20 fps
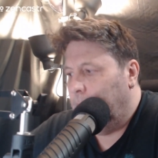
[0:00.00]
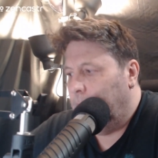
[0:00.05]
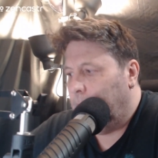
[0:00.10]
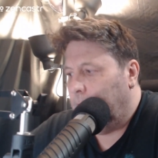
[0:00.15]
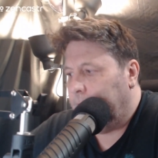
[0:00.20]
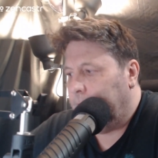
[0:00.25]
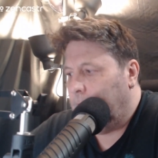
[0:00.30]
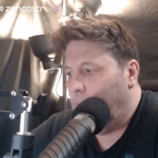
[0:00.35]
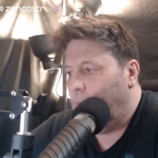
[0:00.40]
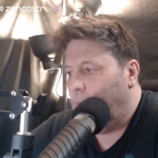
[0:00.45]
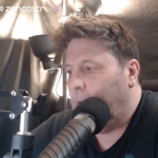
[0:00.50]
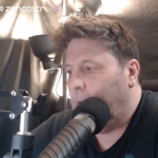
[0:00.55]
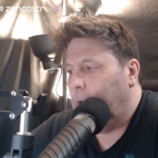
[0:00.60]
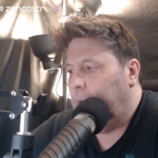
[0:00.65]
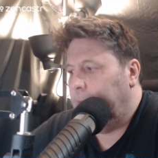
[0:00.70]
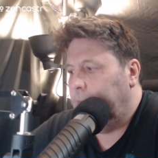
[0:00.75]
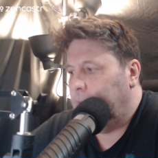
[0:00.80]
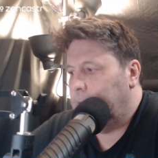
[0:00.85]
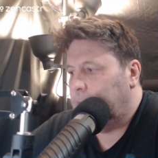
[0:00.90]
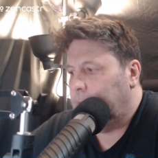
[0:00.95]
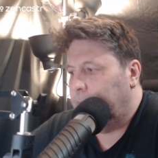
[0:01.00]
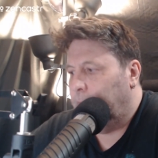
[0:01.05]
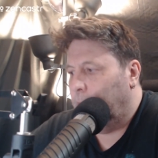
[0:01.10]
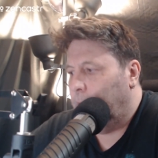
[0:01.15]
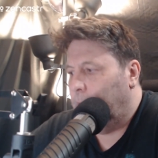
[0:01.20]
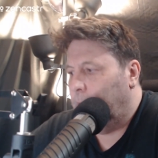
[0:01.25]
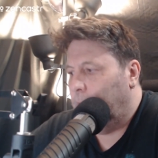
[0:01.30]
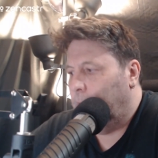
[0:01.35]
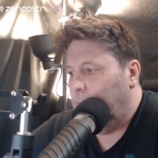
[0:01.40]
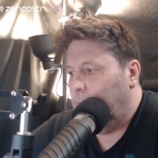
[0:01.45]
my goal is
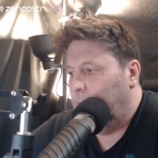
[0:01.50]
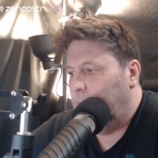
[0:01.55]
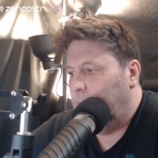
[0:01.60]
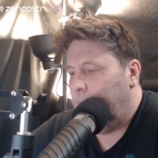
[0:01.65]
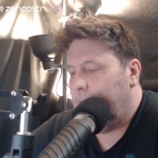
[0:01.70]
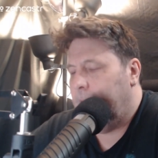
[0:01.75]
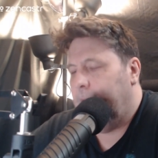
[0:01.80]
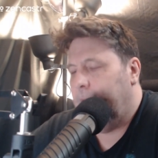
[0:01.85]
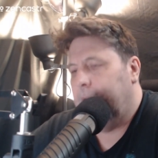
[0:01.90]
for